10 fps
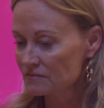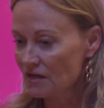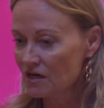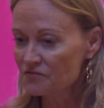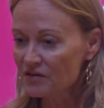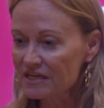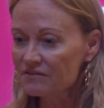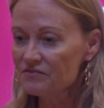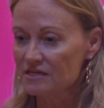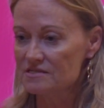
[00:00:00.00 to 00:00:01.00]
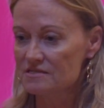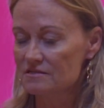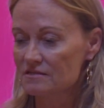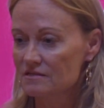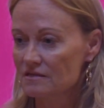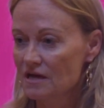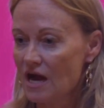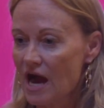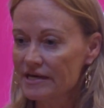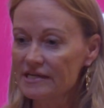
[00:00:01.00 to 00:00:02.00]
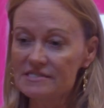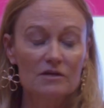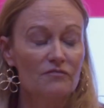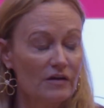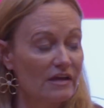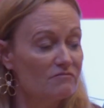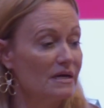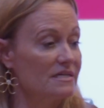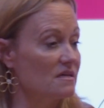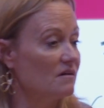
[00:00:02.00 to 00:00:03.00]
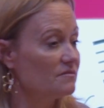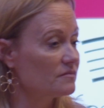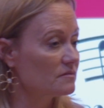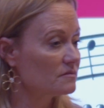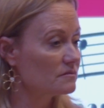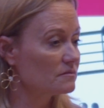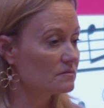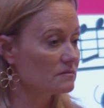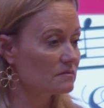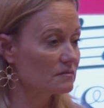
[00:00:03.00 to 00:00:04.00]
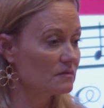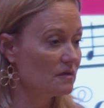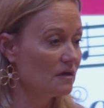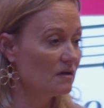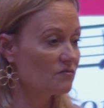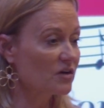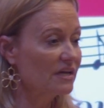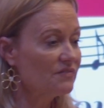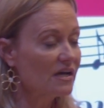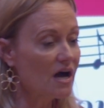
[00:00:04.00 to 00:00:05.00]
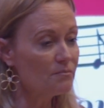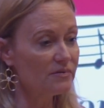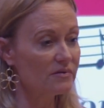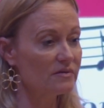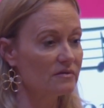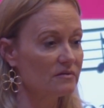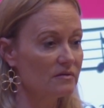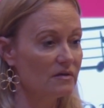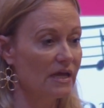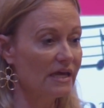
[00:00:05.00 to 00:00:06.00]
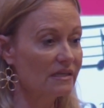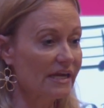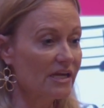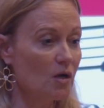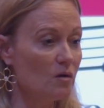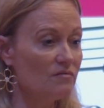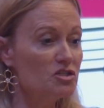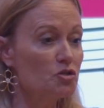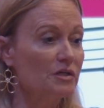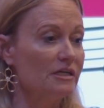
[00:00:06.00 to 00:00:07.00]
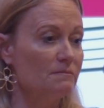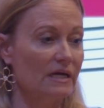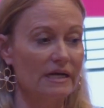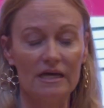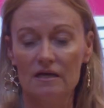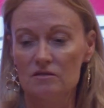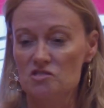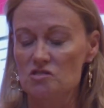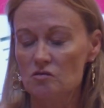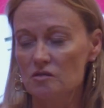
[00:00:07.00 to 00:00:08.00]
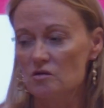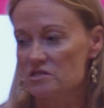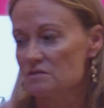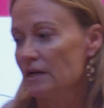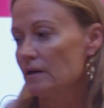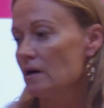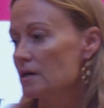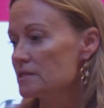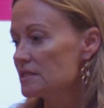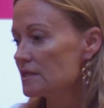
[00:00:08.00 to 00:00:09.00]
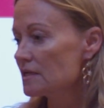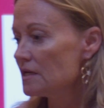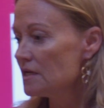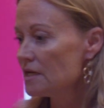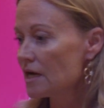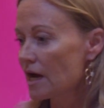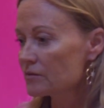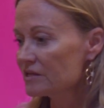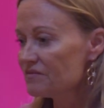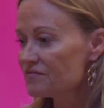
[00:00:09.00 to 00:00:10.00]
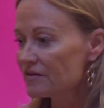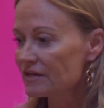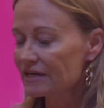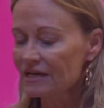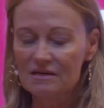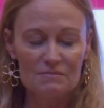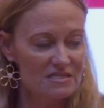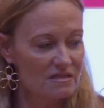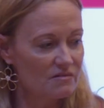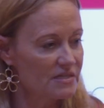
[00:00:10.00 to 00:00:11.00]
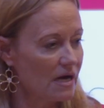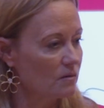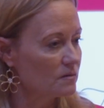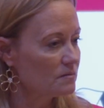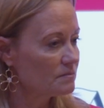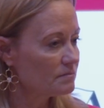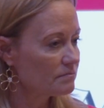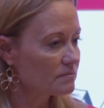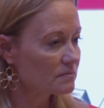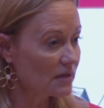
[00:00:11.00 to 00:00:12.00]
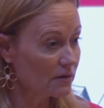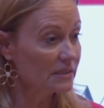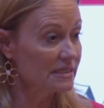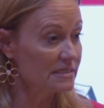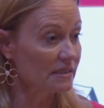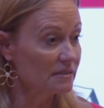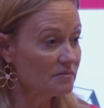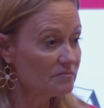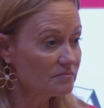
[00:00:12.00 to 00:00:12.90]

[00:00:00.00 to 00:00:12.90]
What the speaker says: Unforgiveness. I needed to forgive myself for giving up and letting go of a dream that I held so close to my heart. I really felt like I let myself down. I really did.